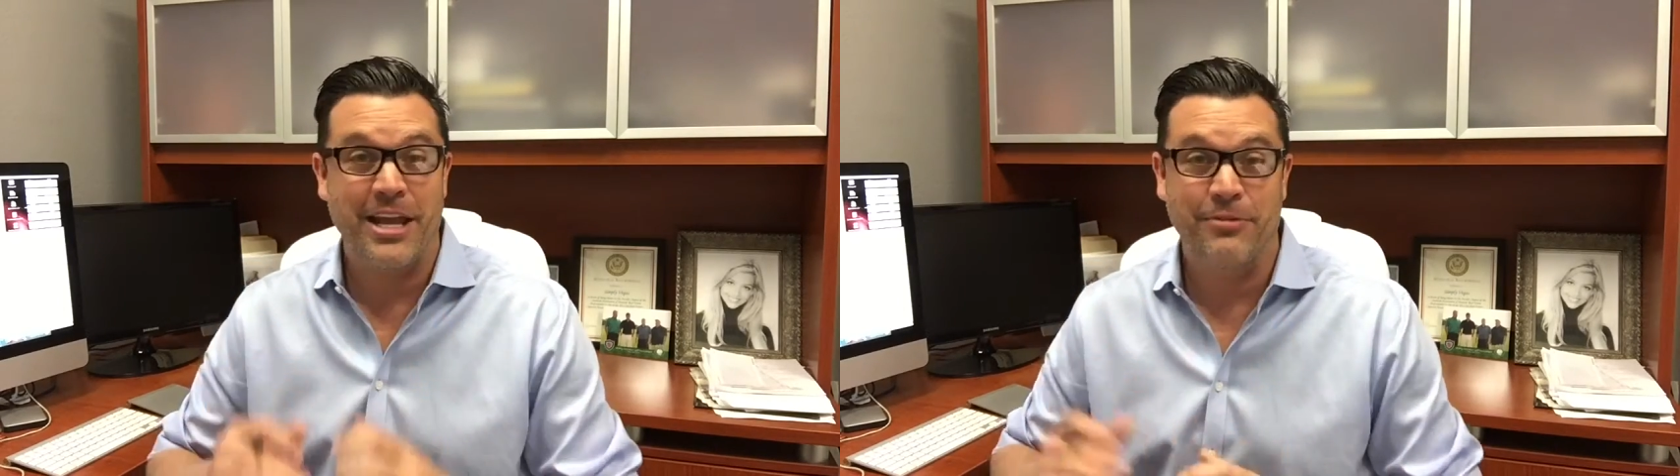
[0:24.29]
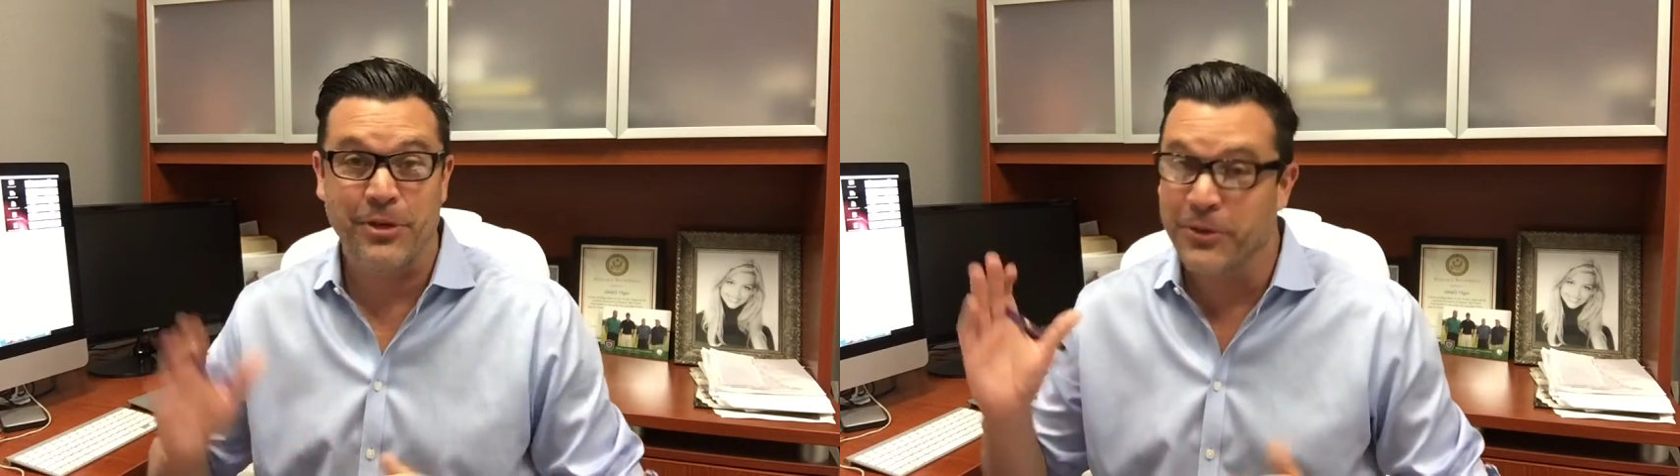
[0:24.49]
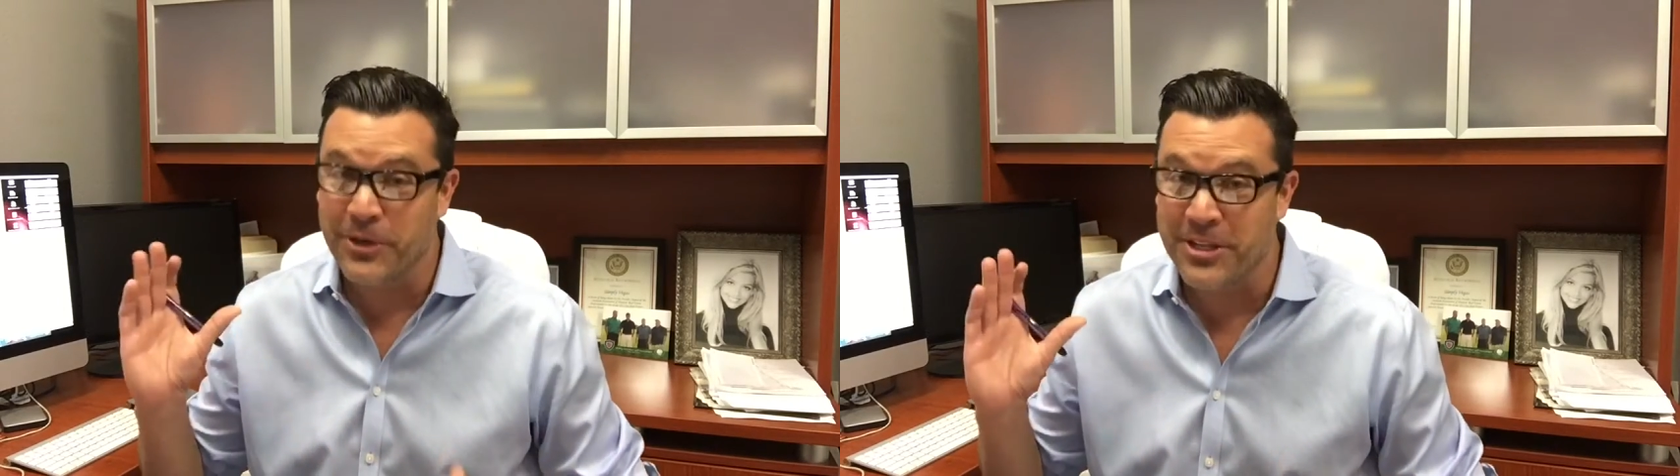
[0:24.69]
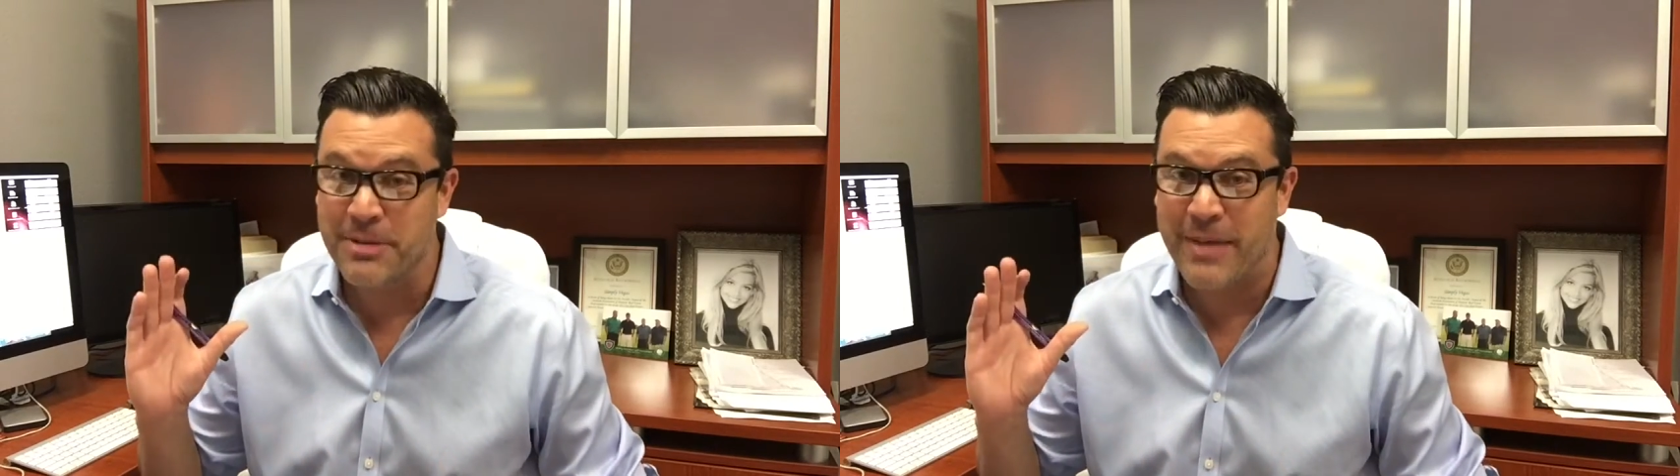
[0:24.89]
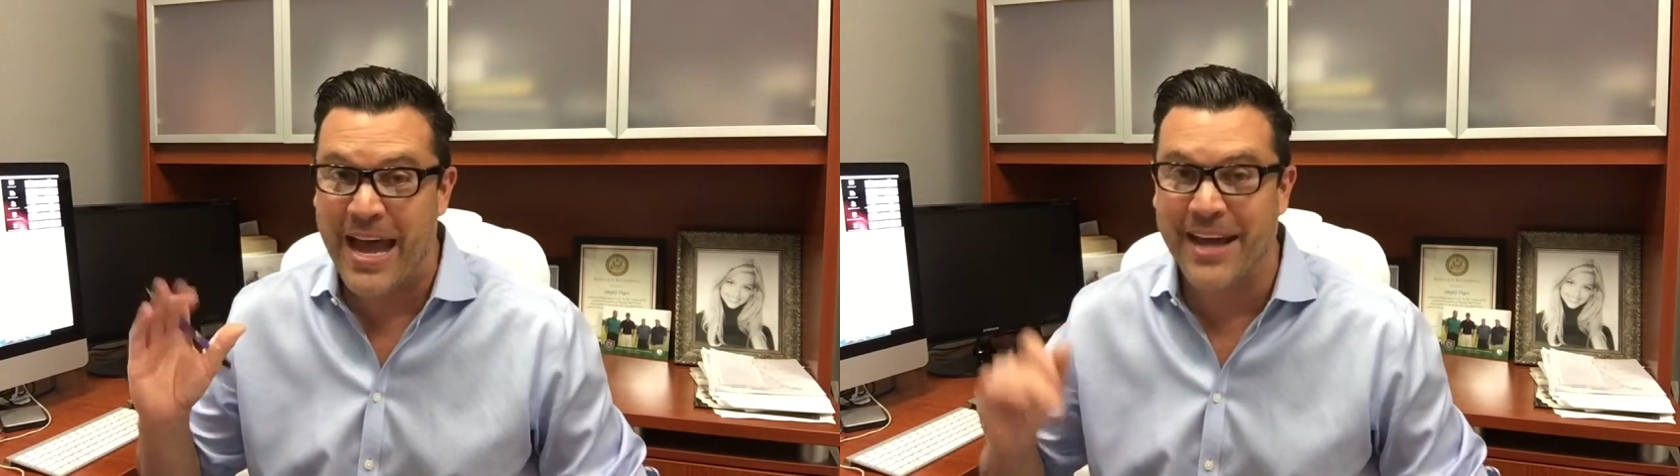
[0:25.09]
And if you don't hear
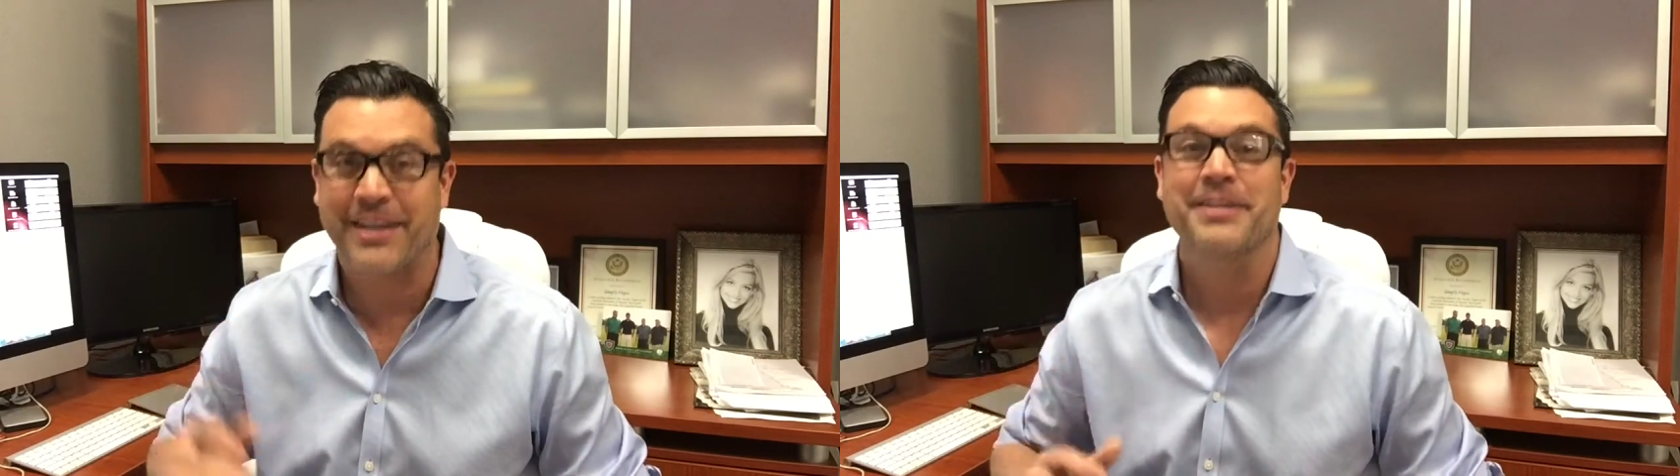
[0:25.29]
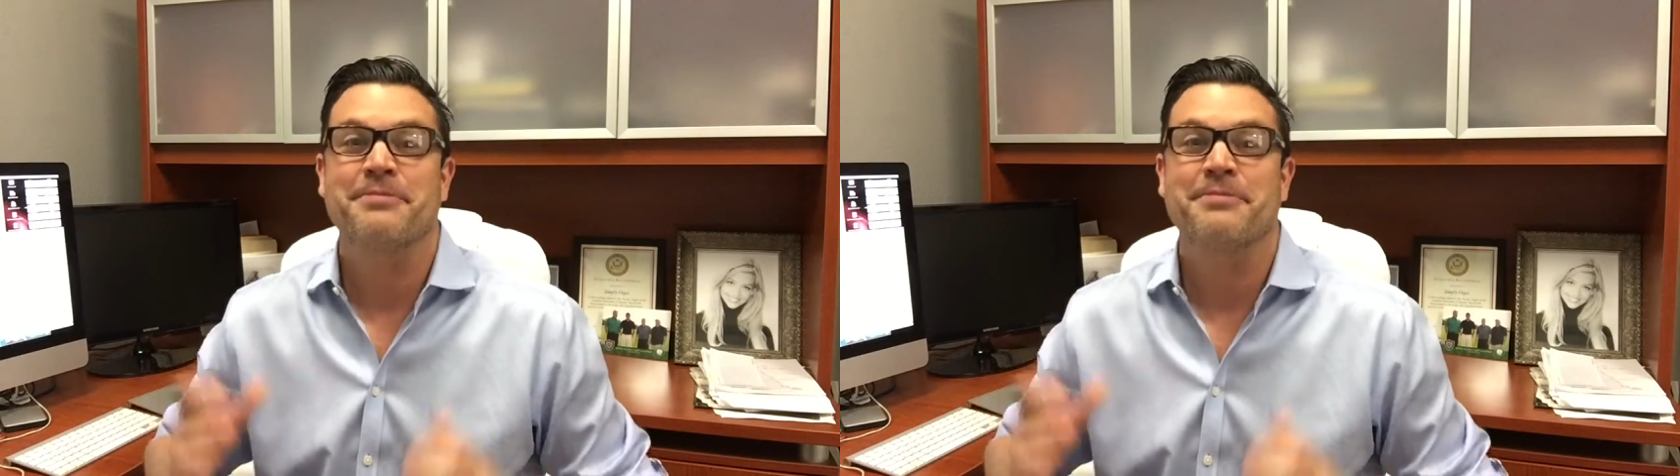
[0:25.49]
anything back,